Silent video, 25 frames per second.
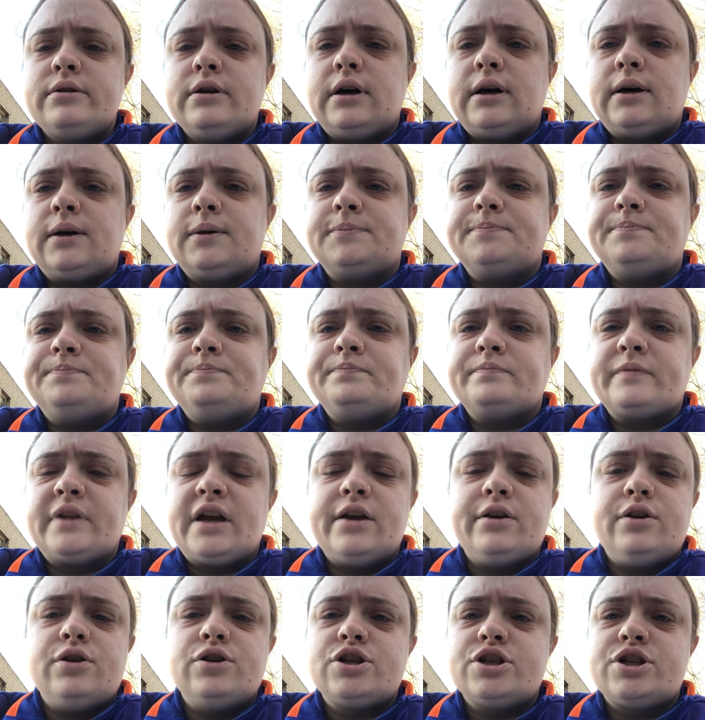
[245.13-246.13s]
Um,
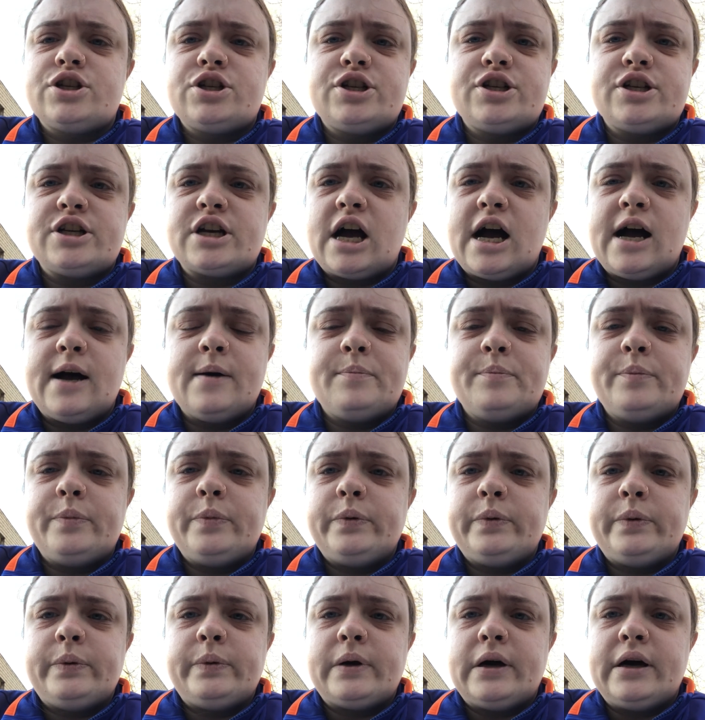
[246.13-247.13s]
and you just shop
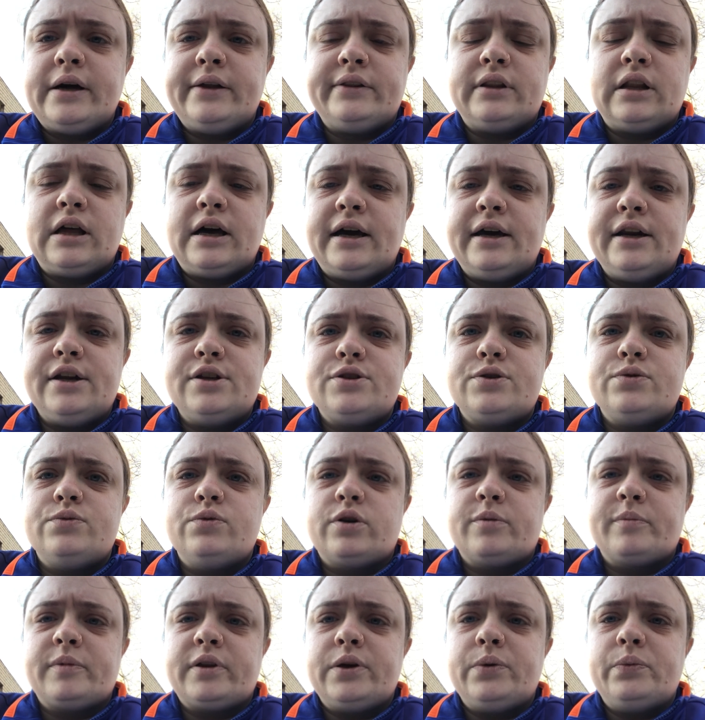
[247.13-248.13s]
online as you
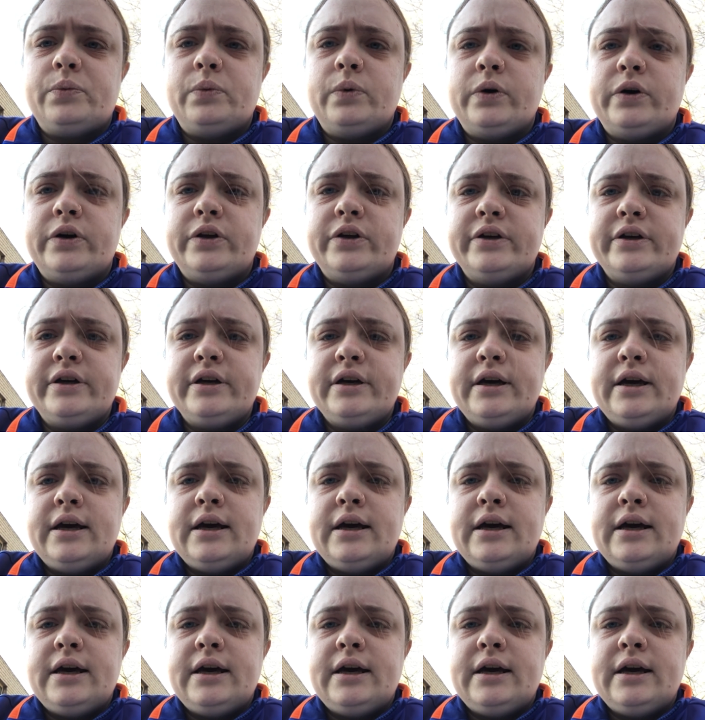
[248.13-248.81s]
normally would,